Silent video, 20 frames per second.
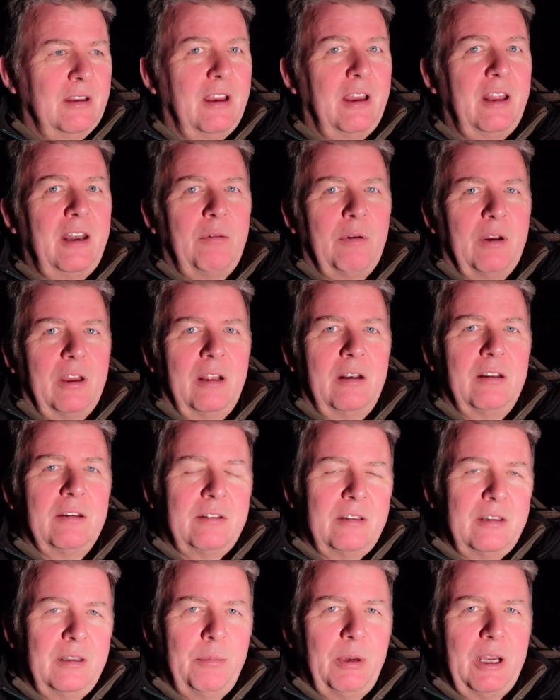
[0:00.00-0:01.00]
Anyway, I
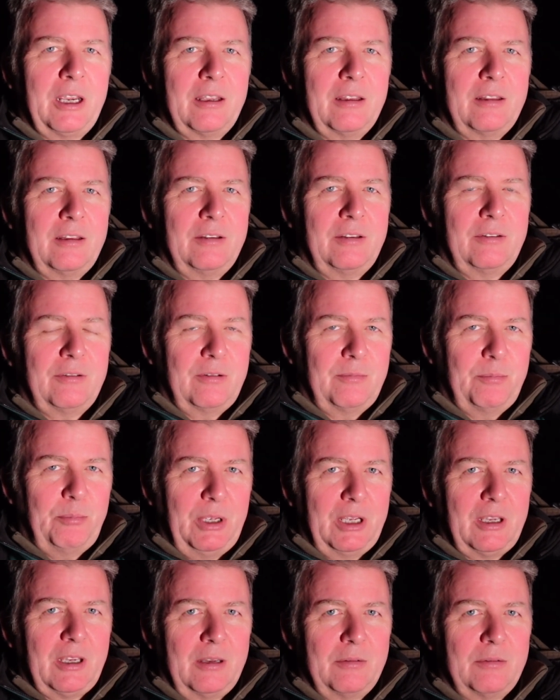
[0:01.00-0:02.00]
looked in the back of this
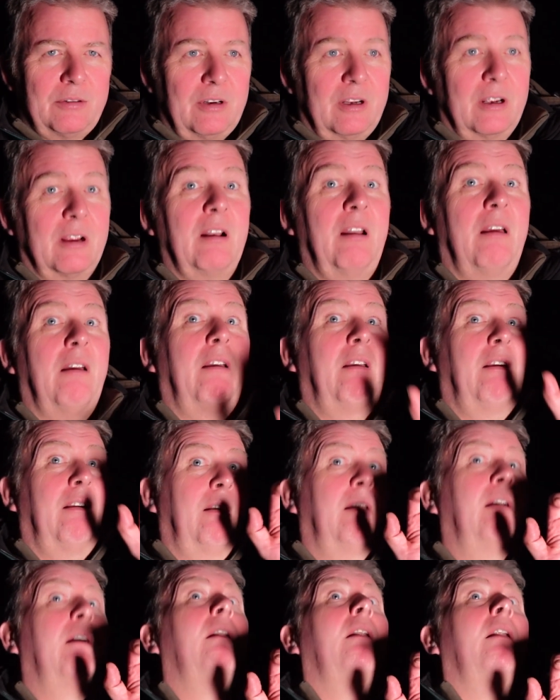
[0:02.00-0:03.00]
pickup truck, like
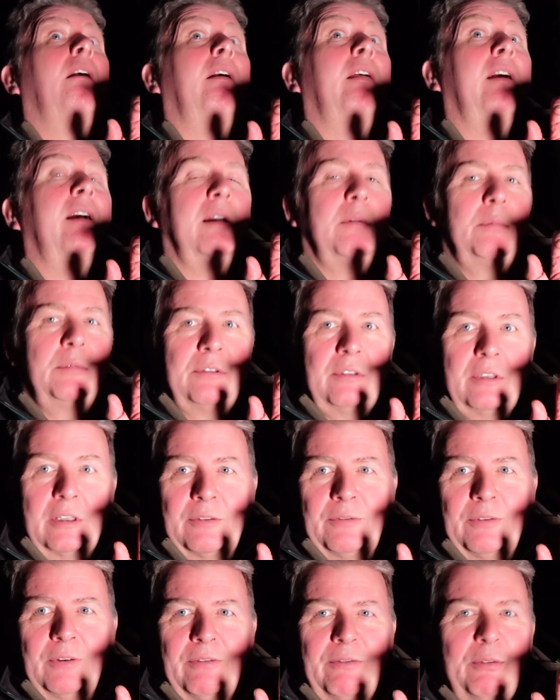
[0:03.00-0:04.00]
that. I'm
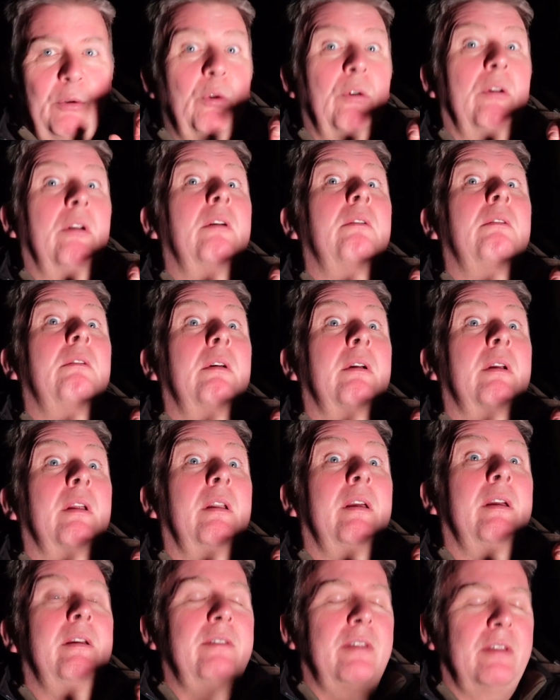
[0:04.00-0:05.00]
6'4" and I'm
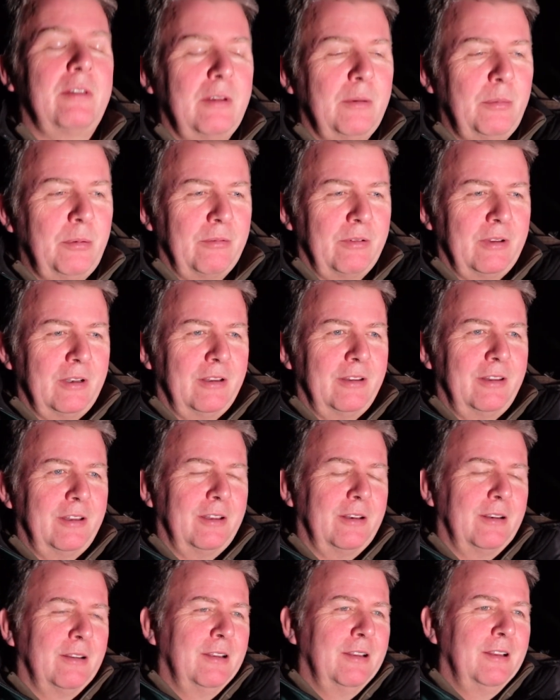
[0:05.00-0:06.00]
hovering over the top of it like
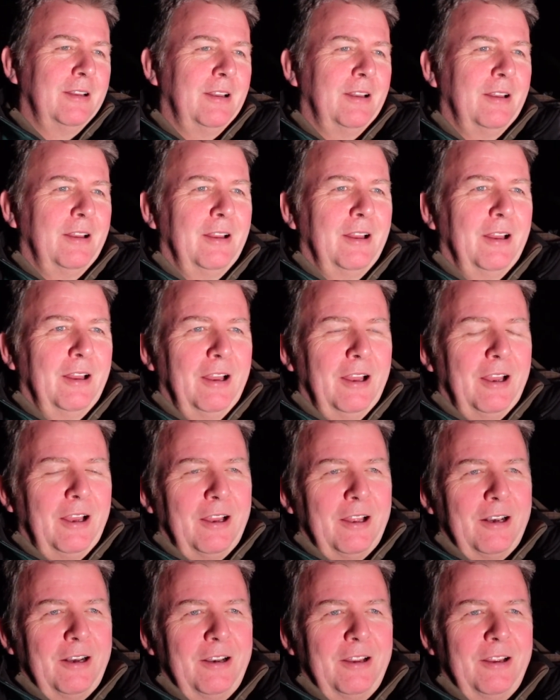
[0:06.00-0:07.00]
that.
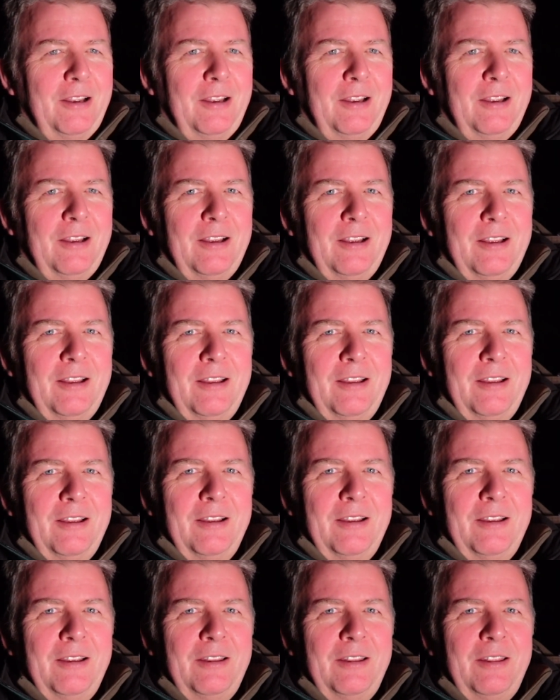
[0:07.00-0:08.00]
And
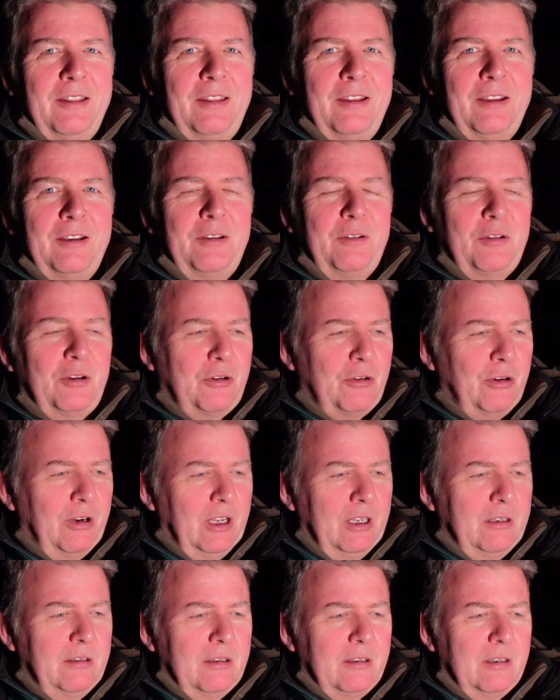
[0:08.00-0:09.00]
they
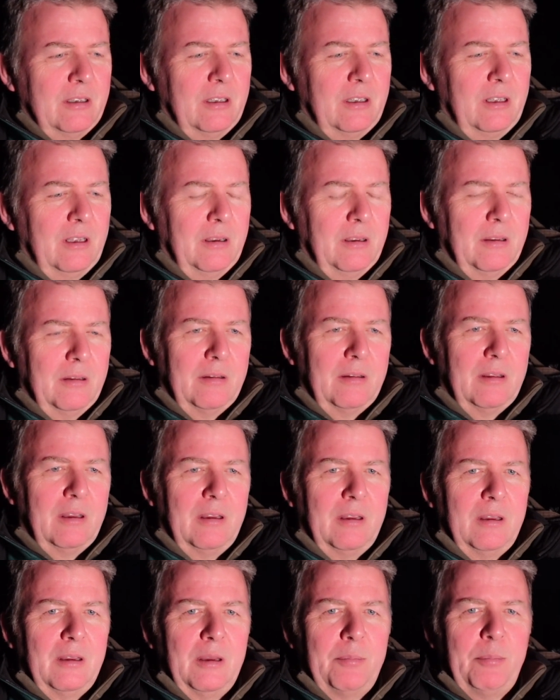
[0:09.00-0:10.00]
created a
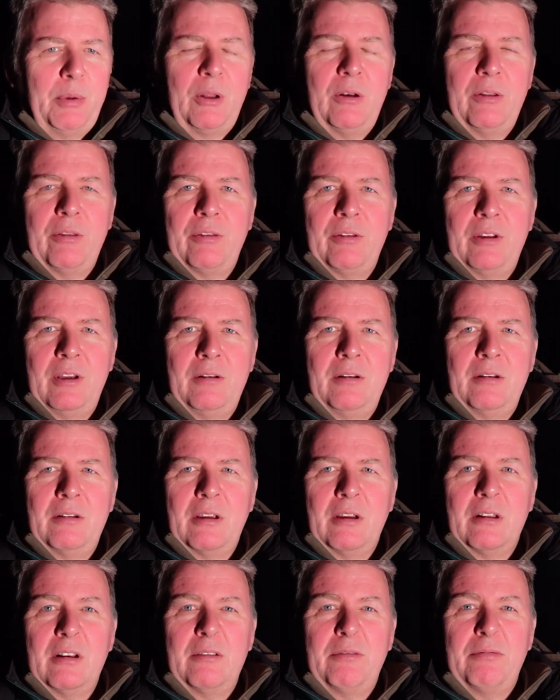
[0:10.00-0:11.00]
polythene
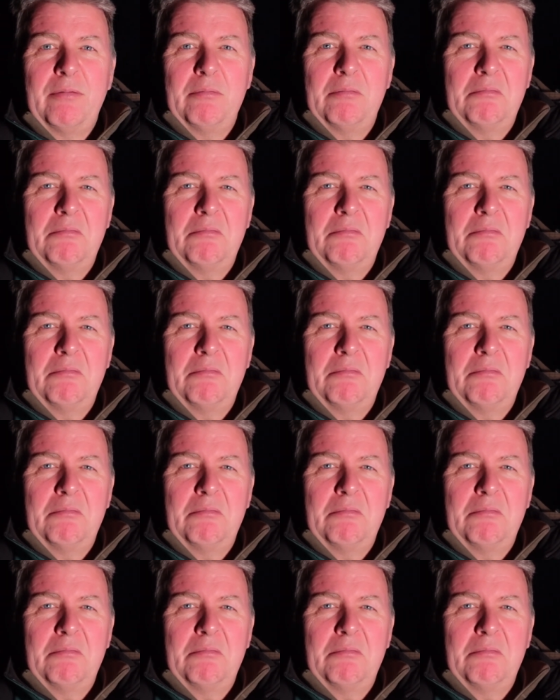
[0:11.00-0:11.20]
kind of